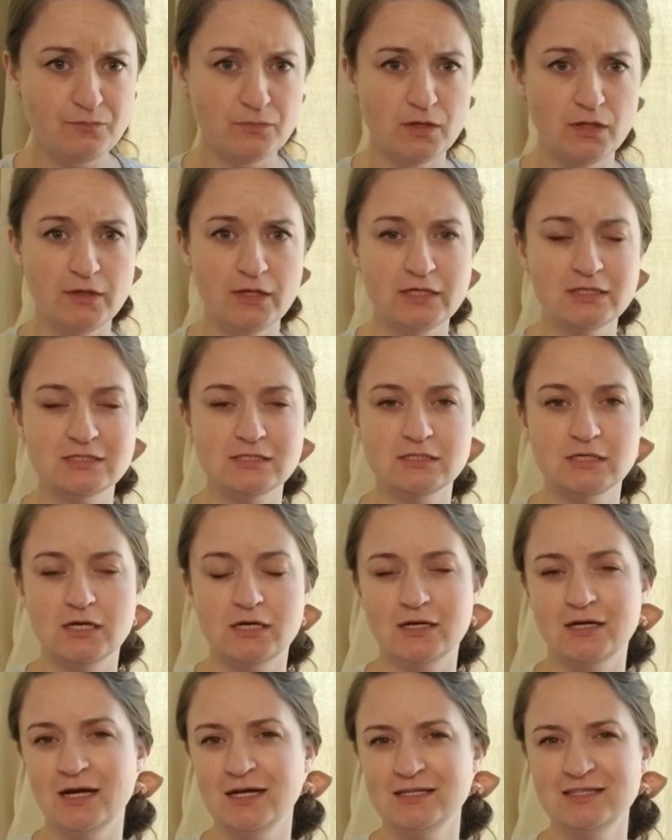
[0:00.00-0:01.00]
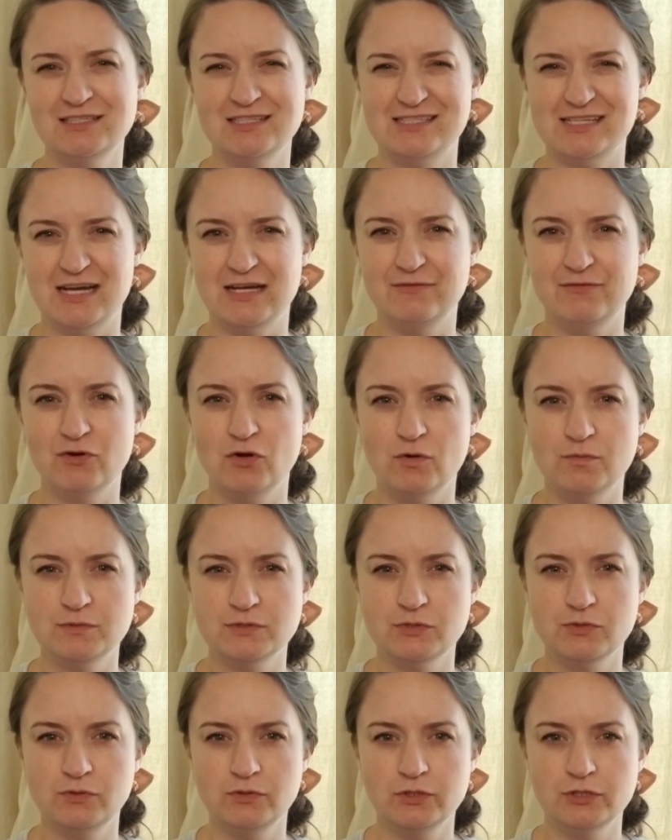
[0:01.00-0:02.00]
It's kind of designed for
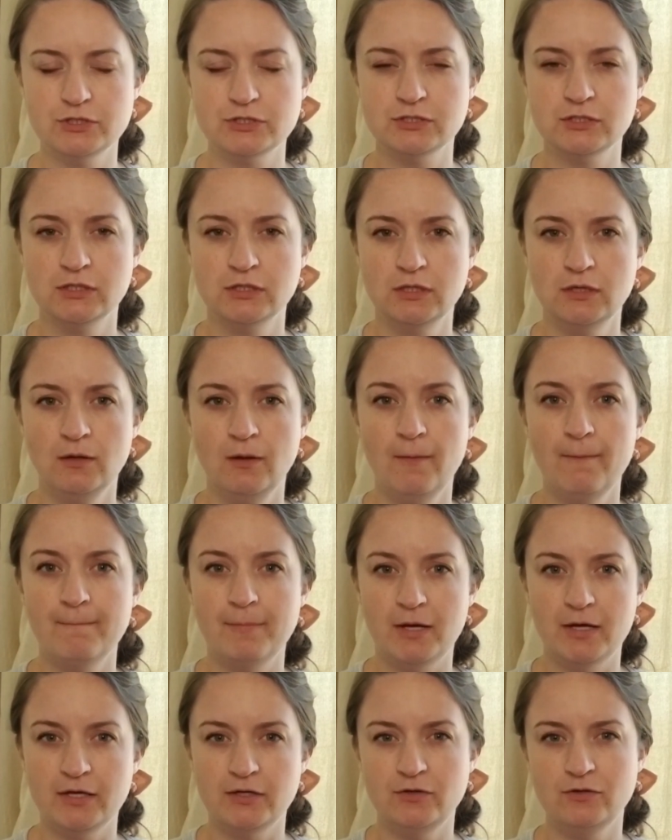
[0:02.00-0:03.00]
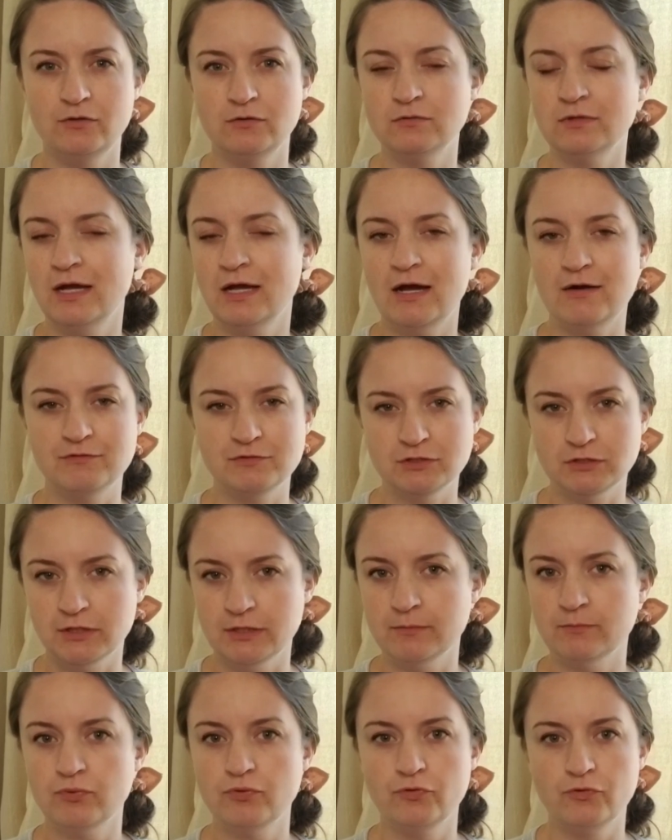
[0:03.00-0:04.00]
homeschoolers, but you don't have to
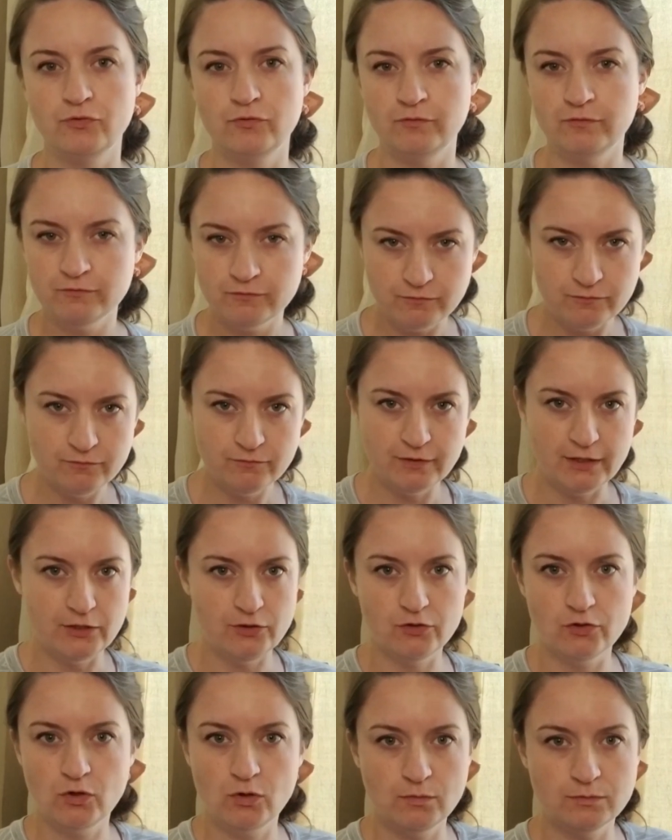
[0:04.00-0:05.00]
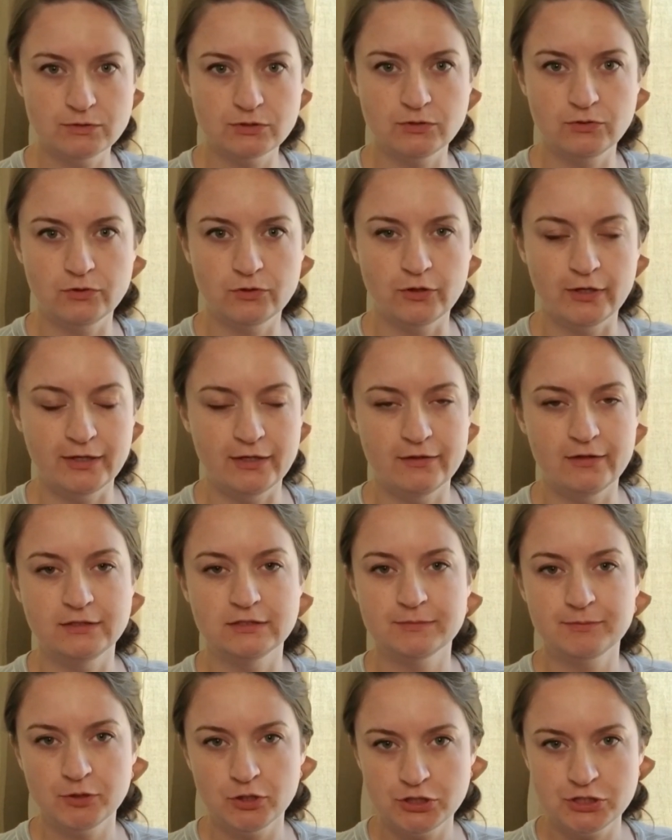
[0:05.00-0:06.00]
prove that you're a homeschooler or anything to
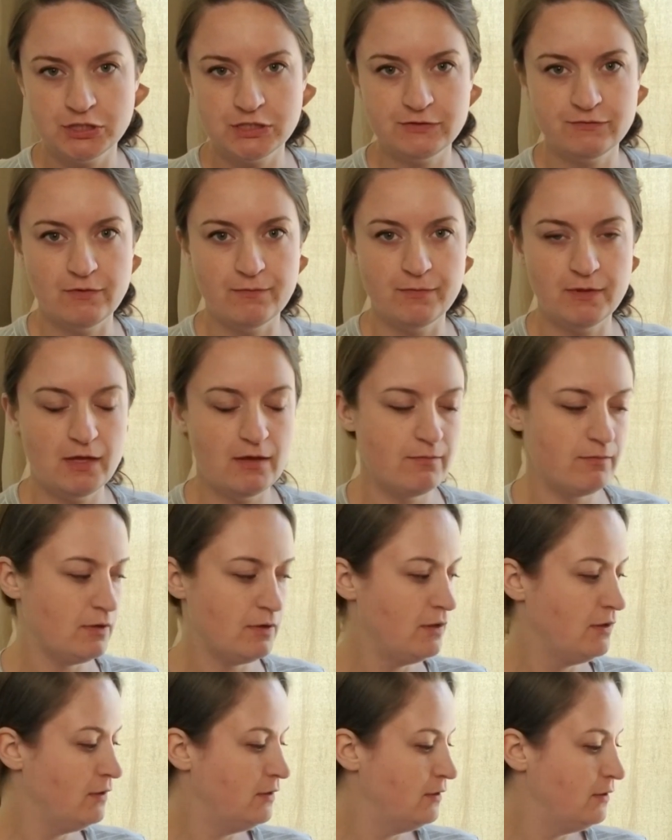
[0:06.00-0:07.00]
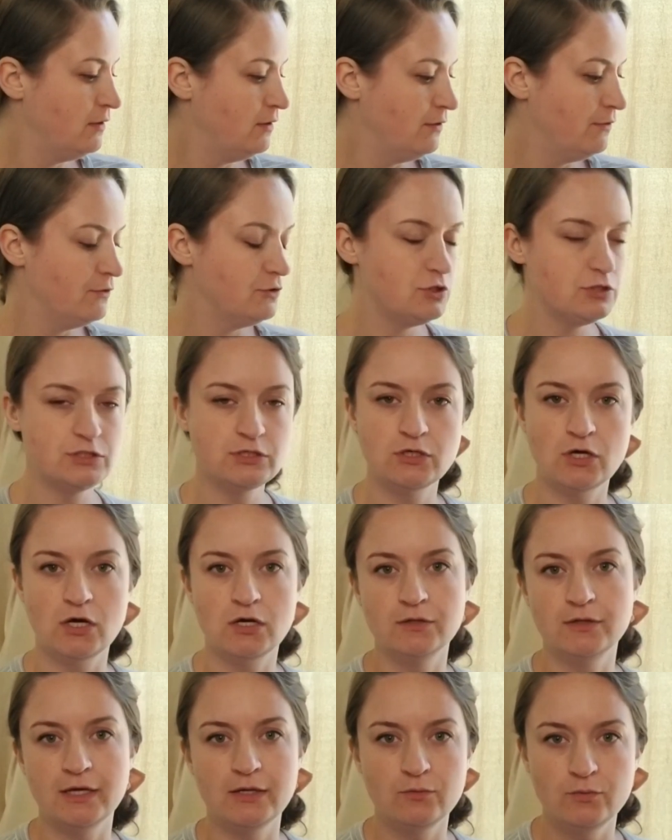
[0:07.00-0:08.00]
purchase from them. They're just an
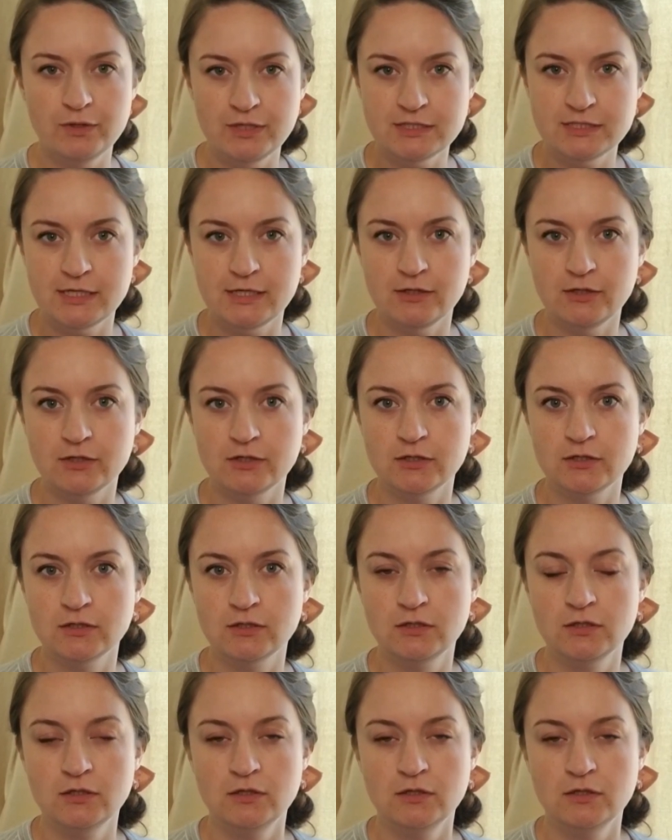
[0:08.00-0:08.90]
online retailer.